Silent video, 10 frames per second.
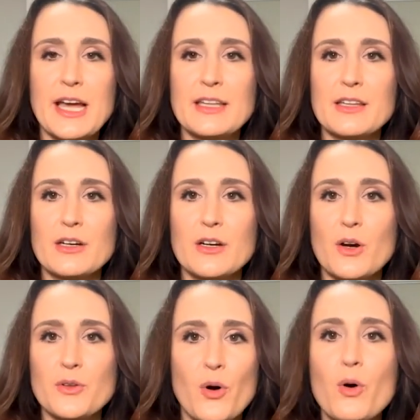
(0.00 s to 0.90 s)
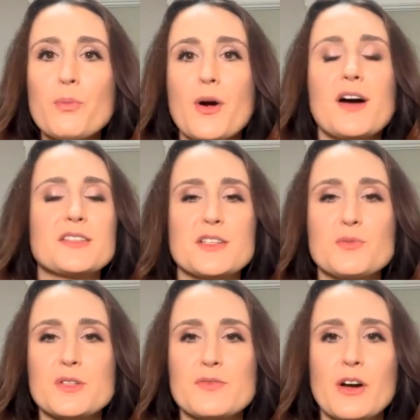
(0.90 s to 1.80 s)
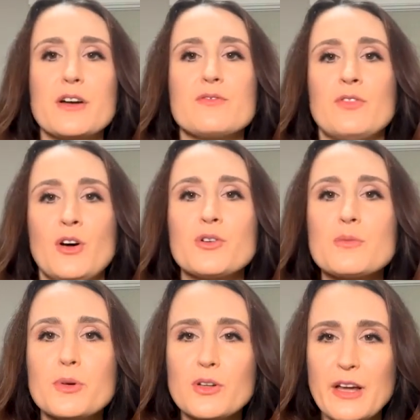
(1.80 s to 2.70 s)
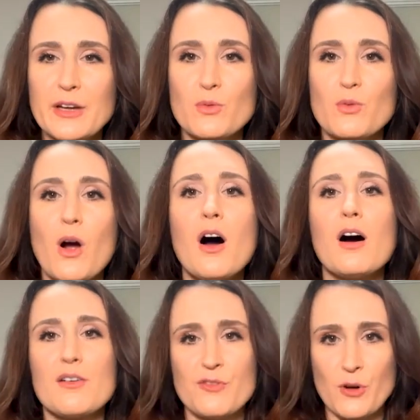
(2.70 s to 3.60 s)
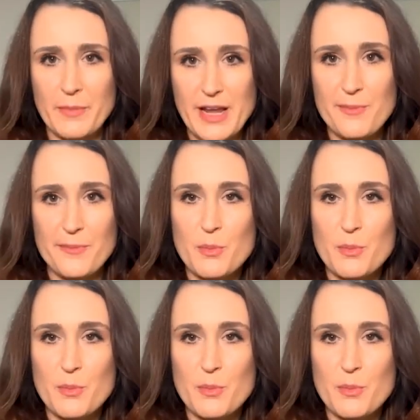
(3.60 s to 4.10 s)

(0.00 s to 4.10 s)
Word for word: And the, the whole process was very vulnerable and raw for me.